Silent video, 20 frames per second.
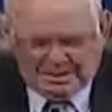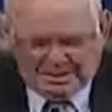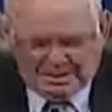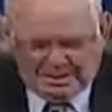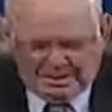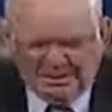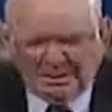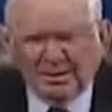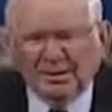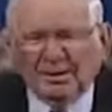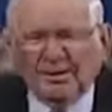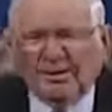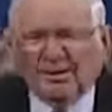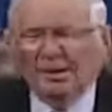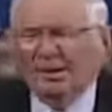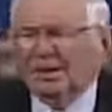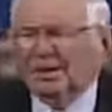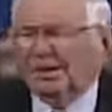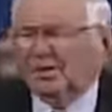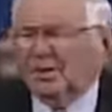And
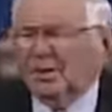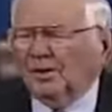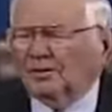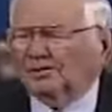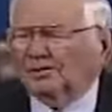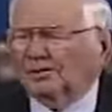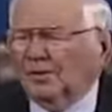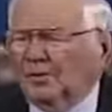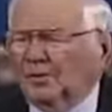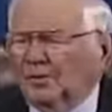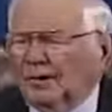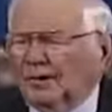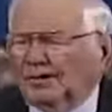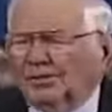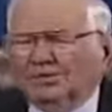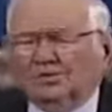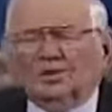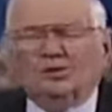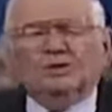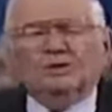it also
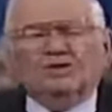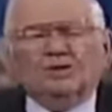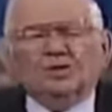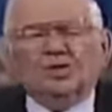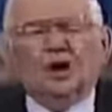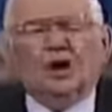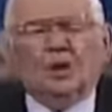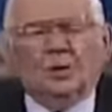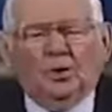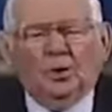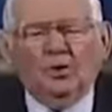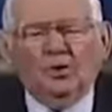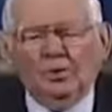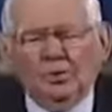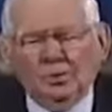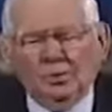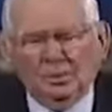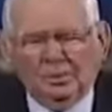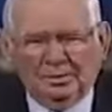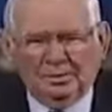means to sow.
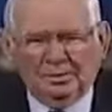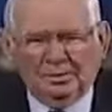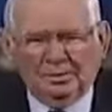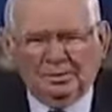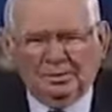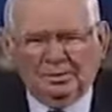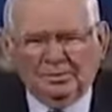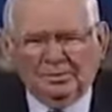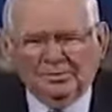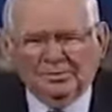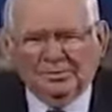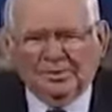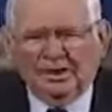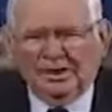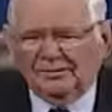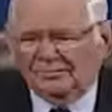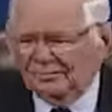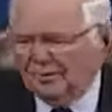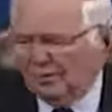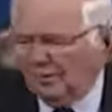So
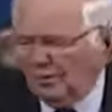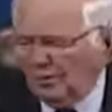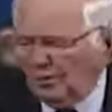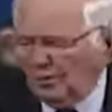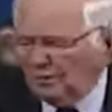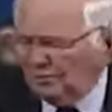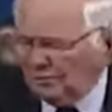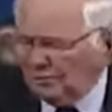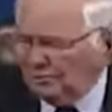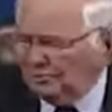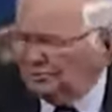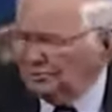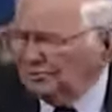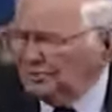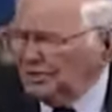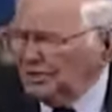everywhere those